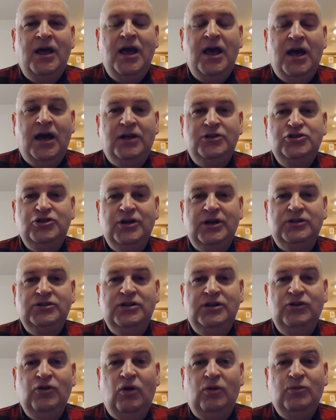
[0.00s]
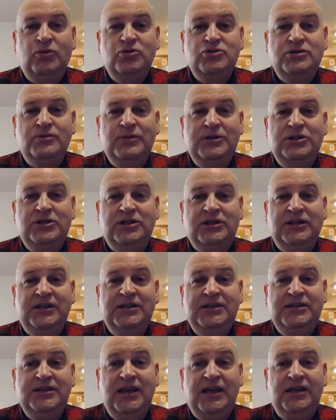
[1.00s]
and checked in almost
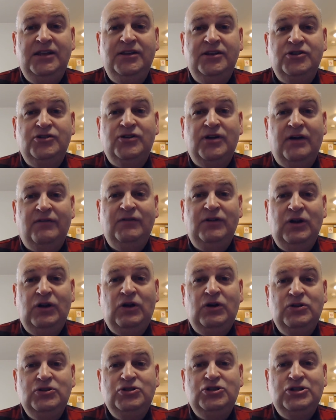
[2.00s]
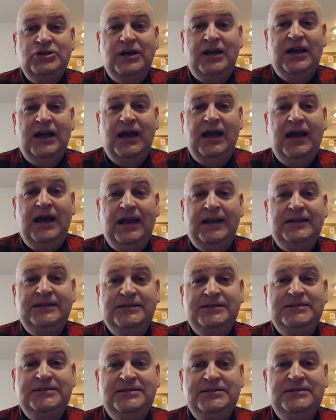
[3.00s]
immediately in the travel lodge,
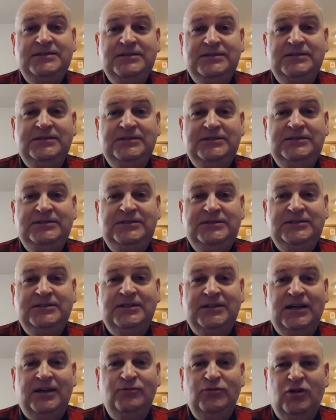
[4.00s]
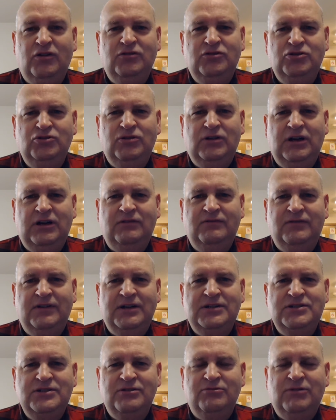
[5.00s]
and I'm not sure how
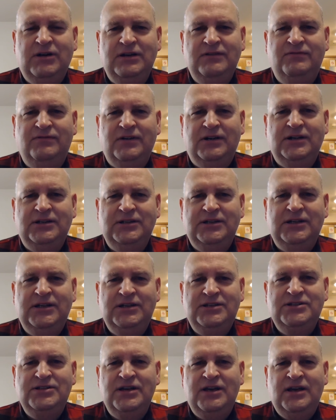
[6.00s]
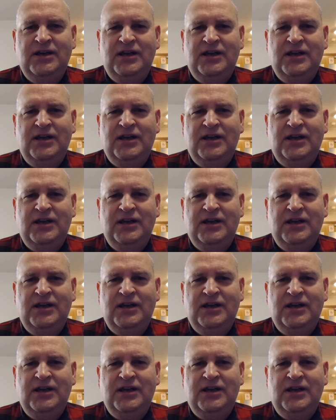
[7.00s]
fast the Wi-Fi is,